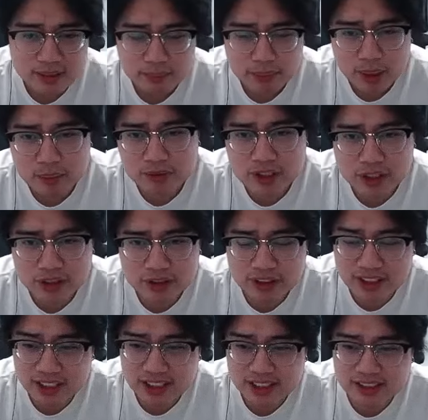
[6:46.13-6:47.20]
Problem with
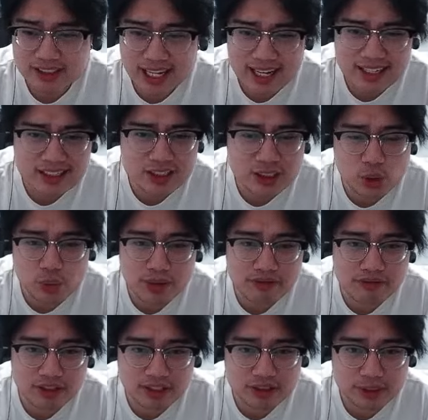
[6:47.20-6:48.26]
Kagura is kinda slow wave clear,